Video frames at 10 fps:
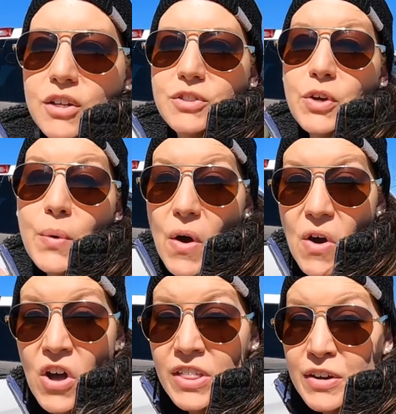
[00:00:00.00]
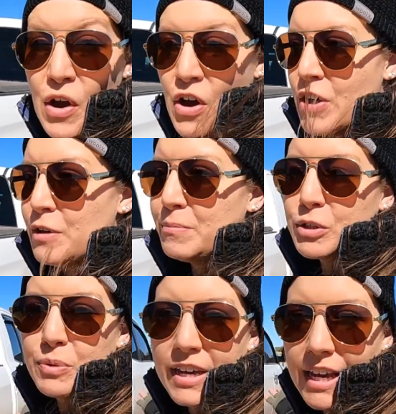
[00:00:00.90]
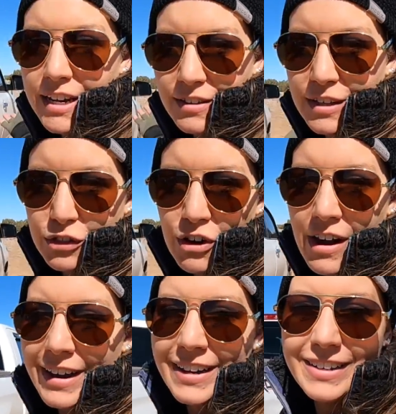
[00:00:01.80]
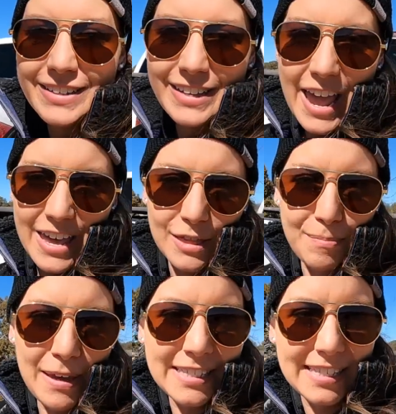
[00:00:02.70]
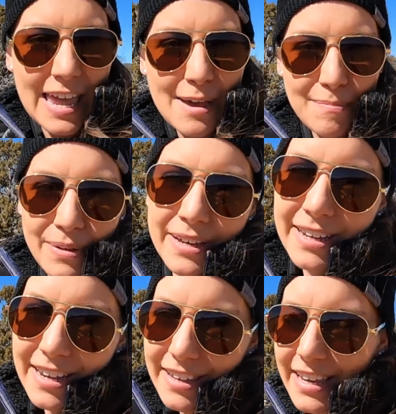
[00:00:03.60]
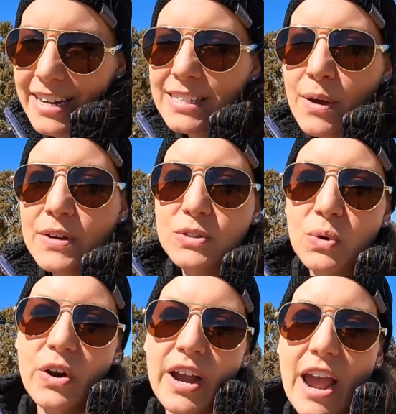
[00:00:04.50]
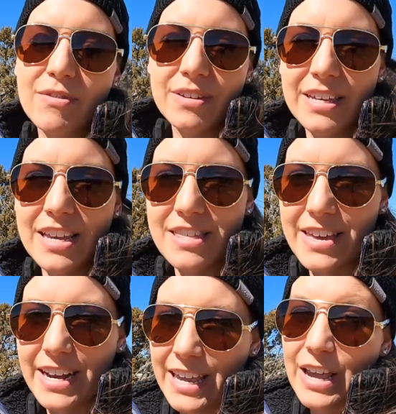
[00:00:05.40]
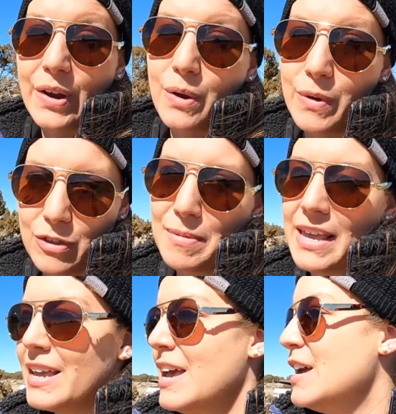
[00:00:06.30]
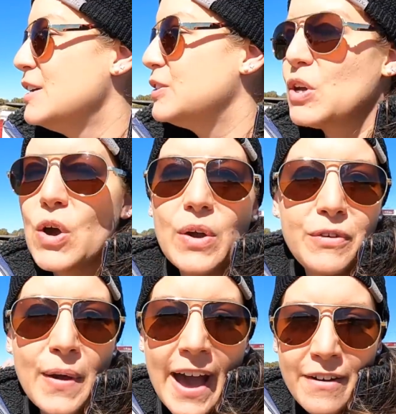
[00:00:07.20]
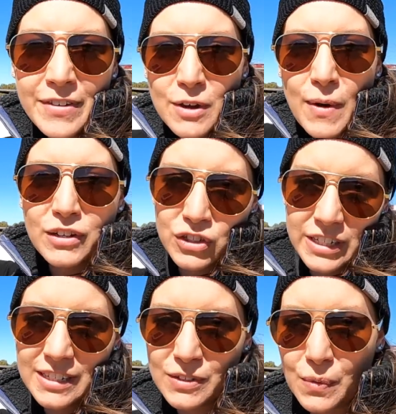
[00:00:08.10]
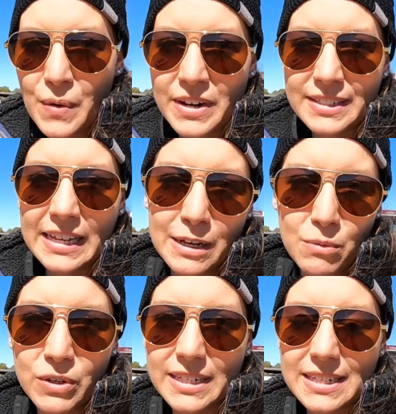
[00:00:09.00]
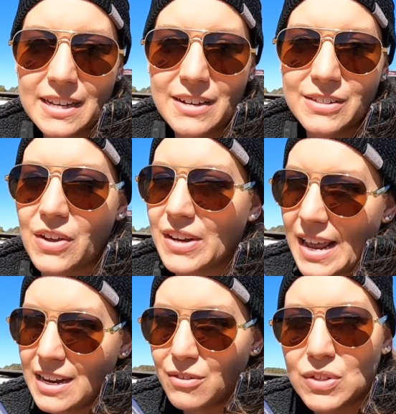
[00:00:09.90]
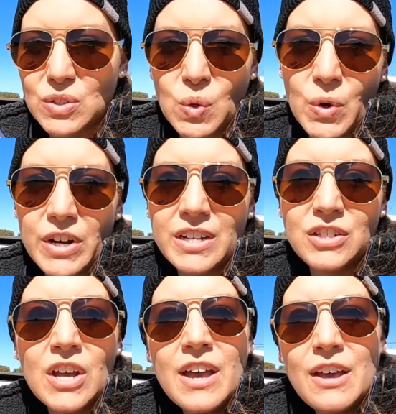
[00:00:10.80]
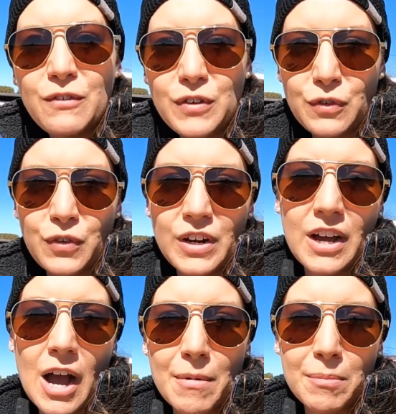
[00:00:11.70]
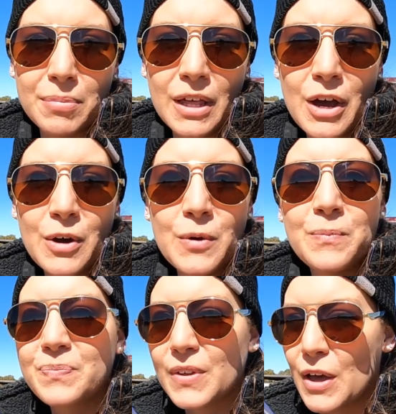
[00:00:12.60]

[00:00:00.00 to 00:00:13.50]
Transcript: So all in all, between the truck and the base camp, that is how I store everything that I carry with me. So if you have any questions or want to see any more details on any of the storage, feel free to comment below.